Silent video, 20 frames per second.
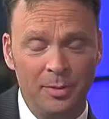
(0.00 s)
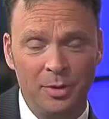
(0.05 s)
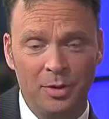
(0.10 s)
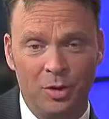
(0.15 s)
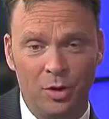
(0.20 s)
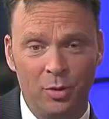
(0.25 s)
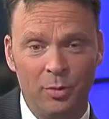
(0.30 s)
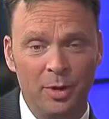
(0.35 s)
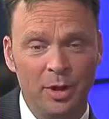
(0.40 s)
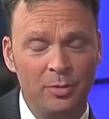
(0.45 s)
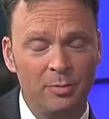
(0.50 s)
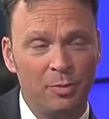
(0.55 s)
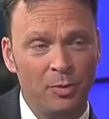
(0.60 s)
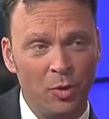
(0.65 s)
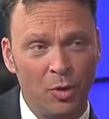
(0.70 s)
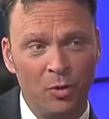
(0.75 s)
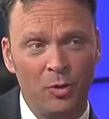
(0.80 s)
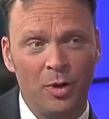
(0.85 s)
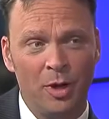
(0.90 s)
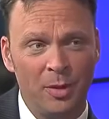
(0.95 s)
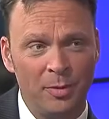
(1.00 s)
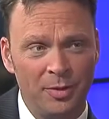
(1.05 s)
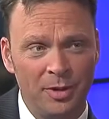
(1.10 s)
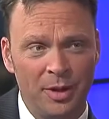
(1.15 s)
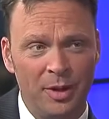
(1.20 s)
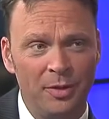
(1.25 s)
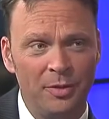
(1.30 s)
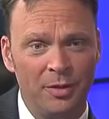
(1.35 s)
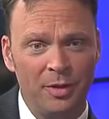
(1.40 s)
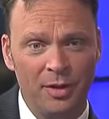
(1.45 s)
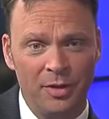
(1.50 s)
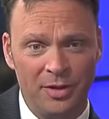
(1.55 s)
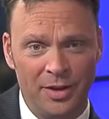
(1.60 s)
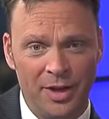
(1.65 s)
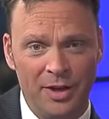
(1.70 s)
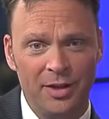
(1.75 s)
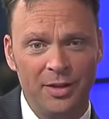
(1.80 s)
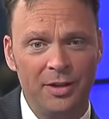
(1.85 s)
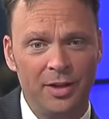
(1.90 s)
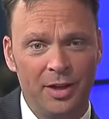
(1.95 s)
so many programs out there
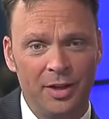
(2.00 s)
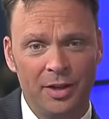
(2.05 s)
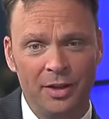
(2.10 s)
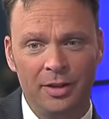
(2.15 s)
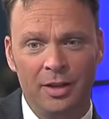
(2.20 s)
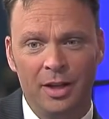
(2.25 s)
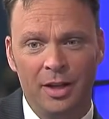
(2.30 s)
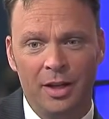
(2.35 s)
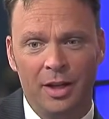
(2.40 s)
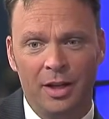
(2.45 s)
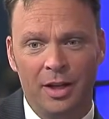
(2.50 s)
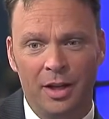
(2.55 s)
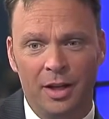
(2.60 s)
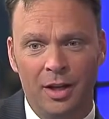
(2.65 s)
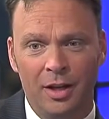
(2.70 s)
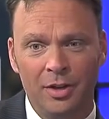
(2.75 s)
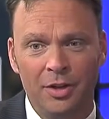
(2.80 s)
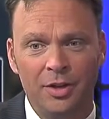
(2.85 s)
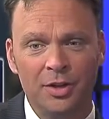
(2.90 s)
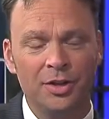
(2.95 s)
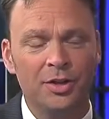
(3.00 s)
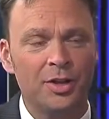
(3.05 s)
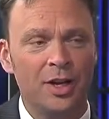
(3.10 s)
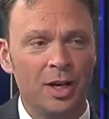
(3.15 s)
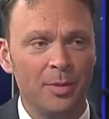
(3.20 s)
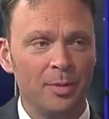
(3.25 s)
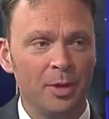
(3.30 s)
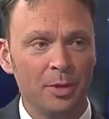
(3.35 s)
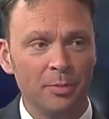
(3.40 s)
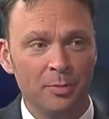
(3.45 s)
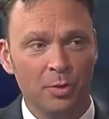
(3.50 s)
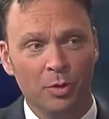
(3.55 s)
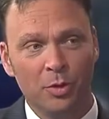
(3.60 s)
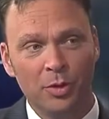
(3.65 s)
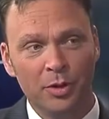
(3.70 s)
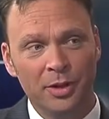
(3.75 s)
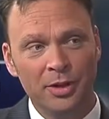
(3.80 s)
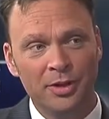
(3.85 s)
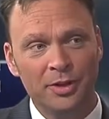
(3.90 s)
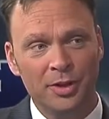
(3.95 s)
dedicated to stopping
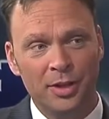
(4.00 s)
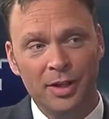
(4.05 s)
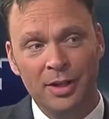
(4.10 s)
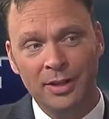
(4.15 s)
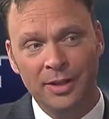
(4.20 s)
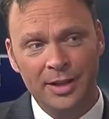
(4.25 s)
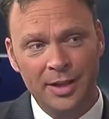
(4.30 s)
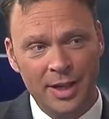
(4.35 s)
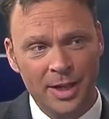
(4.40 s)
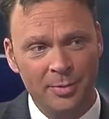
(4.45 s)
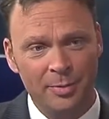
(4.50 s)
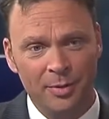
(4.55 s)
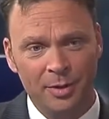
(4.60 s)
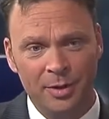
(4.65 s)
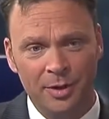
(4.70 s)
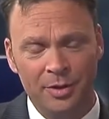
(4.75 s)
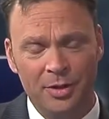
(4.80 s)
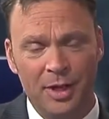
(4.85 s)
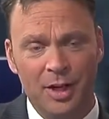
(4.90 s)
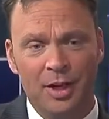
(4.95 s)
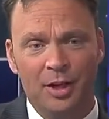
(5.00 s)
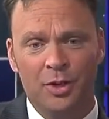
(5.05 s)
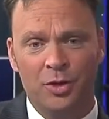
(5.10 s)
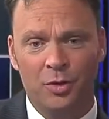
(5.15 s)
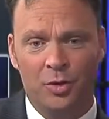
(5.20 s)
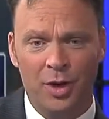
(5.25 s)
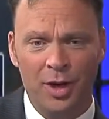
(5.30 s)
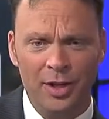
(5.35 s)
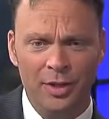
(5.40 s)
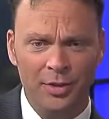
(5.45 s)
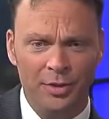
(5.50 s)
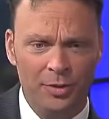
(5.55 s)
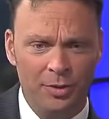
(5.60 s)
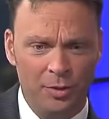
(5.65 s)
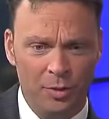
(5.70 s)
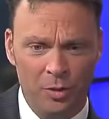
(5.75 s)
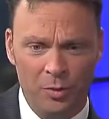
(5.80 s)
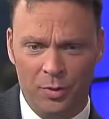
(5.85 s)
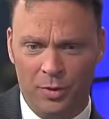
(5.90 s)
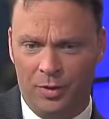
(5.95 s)
bullies on campus, trying to,
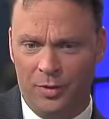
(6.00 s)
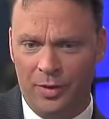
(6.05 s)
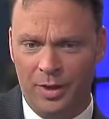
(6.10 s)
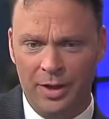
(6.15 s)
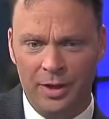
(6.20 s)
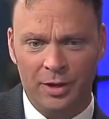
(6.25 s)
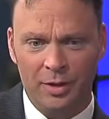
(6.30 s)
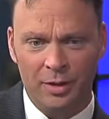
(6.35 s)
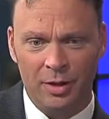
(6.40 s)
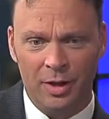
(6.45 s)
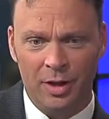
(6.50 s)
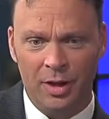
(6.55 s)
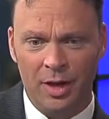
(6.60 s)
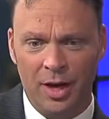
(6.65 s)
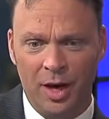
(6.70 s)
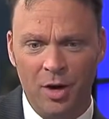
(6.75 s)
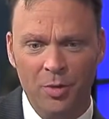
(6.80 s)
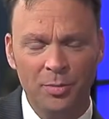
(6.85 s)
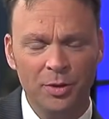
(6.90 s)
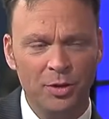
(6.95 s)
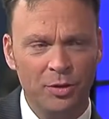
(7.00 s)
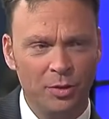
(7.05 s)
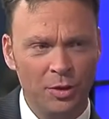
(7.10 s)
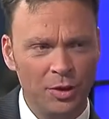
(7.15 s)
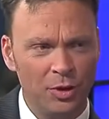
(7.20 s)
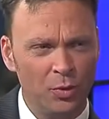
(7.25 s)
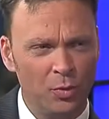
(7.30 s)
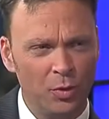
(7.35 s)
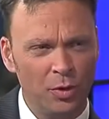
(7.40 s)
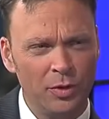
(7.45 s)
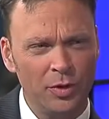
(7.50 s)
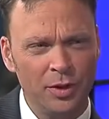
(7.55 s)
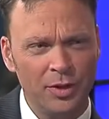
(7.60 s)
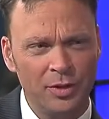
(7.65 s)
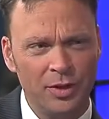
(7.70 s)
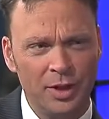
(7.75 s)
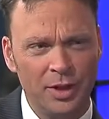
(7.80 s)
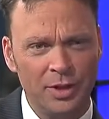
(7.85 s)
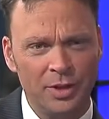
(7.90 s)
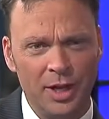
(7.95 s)
you would think, help students work
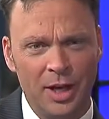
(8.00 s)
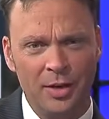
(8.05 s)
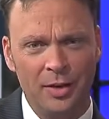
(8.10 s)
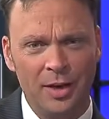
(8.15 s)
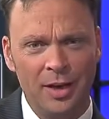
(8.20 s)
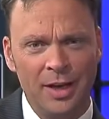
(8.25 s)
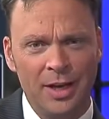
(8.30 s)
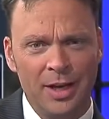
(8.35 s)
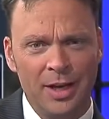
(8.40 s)
these things out.